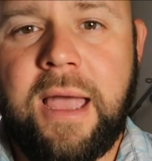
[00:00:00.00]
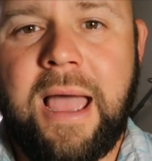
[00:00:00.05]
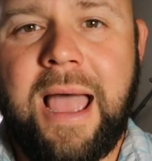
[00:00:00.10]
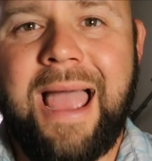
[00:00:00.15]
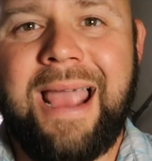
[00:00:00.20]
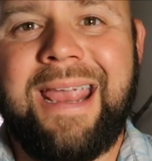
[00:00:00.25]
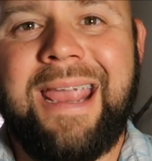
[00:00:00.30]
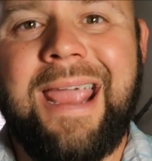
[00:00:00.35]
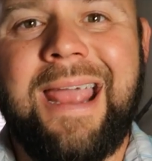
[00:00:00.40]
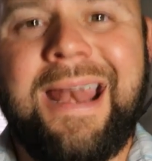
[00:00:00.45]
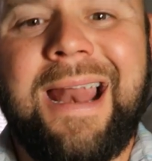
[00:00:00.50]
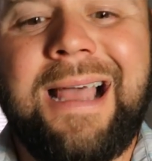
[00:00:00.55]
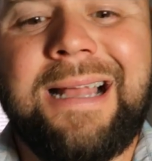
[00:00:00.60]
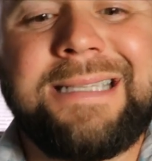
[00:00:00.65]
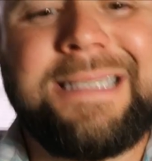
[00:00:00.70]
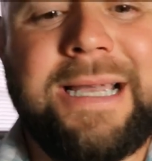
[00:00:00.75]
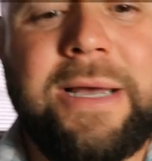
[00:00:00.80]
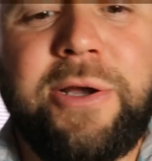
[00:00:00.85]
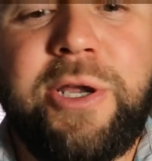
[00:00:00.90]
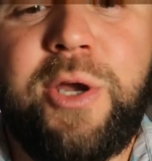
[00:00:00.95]
I
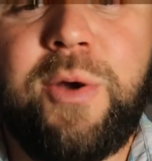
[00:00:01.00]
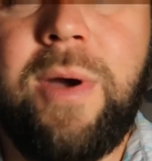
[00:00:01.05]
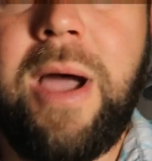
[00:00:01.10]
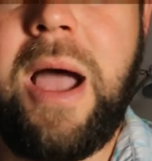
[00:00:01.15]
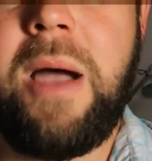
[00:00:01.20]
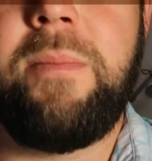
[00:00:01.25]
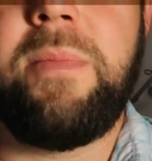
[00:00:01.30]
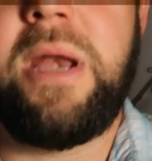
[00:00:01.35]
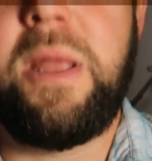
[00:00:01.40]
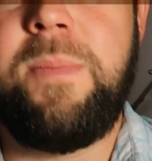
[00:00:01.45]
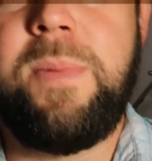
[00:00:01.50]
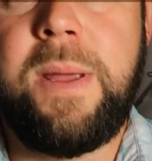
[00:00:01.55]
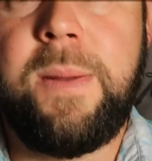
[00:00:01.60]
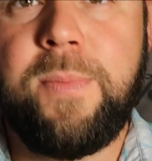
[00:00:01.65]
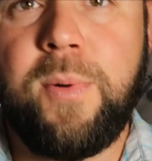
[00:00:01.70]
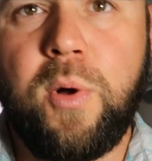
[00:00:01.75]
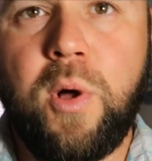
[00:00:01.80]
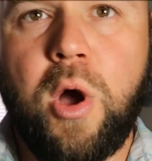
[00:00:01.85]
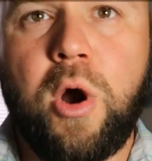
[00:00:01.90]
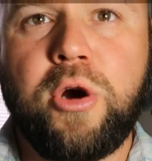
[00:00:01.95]
cannot tell you how many
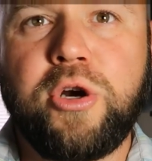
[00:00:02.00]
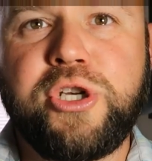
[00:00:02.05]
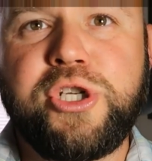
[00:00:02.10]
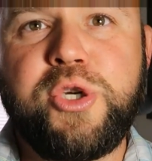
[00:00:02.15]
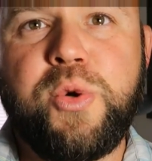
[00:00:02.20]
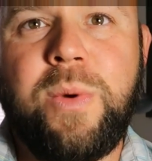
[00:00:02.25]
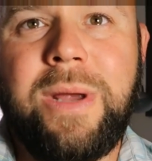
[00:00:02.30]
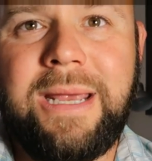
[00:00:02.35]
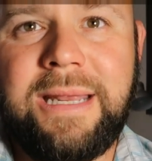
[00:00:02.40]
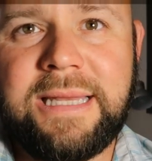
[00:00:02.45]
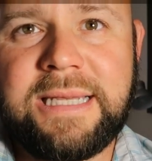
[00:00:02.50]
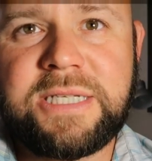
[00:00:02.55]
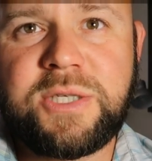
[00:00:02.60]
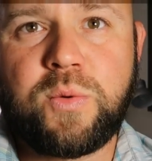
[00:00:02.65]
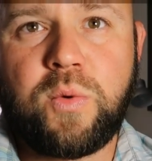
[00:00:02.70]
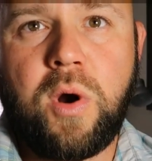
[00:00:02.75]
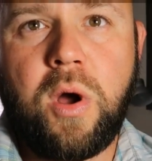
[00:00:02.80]
people are doing this